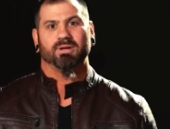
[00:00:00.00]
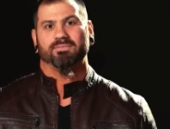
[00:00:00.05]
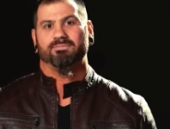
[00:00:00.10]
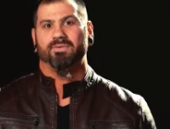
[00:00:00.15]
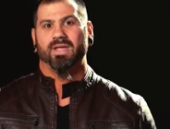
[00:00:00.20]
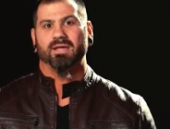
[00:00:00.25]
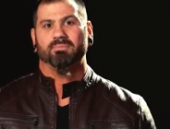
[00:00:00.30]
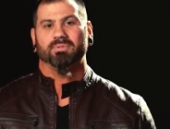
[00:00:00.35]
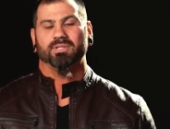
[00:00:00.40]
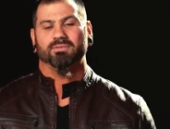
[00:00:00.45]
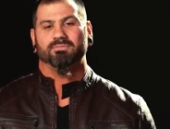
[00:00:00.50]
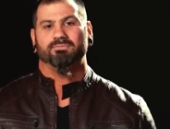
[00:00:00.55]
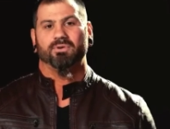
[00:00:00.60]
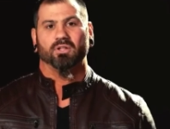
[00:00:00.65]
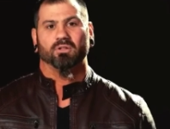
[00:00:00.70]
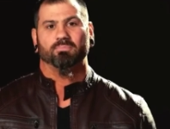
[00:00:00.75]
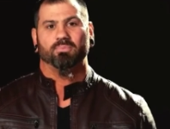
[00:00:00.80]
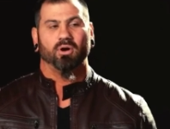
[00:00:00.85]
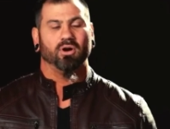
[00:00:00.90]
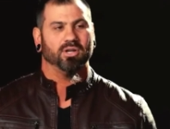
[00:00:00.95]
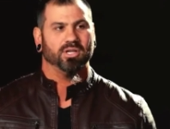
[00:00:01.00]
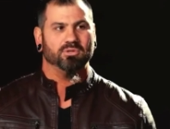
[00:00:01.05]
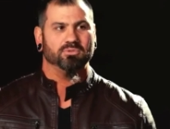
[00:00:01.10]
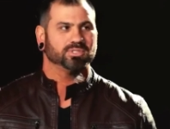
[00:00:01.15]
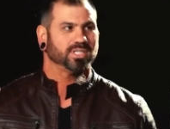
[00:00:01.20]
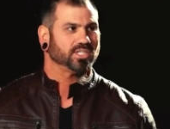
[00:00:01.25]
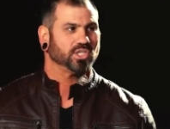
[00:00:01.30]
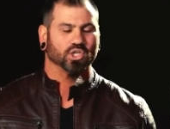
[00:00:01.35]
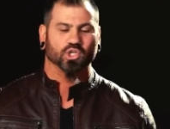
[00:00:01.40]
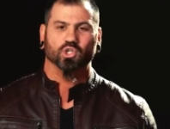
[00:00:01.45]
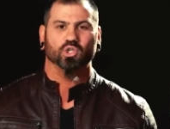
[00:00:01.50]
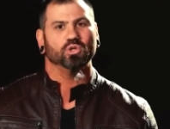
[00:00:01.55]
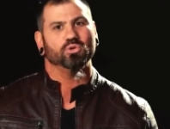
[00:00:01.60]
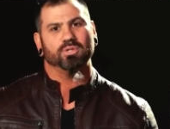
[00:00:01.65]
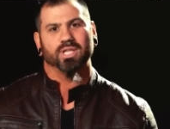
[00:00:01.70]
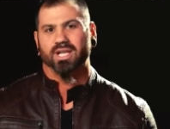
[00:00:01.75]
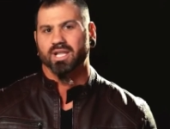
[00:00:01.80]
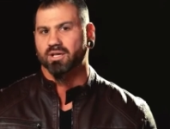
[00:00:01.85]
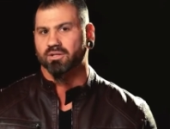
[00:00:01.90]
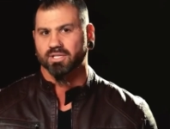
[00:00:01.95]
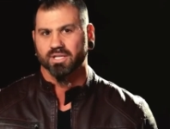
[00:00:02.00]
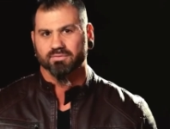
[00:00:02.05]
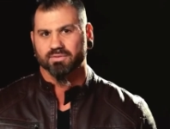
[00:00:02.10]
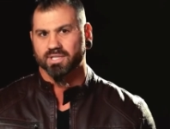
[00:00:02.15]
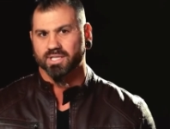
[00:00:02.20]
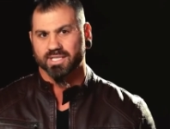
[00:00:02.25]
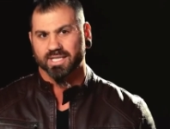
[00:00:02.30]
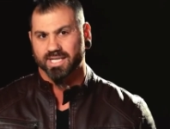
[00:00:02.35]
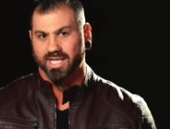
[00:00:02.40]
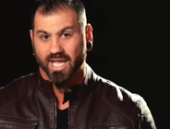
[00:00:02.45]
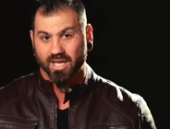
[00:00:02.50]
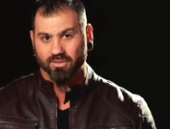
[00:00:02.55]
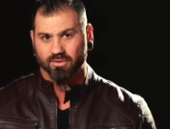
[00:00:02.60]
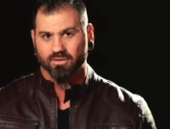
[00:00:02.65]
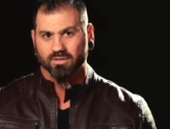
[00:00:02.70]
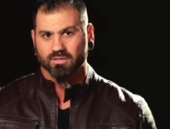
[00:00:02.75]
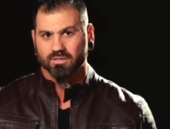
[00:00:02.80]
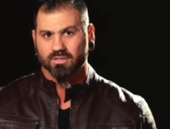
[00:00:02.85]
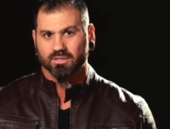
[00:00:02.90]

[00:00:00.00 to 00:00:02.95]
My family fell apart. He was like the glue that held everything together.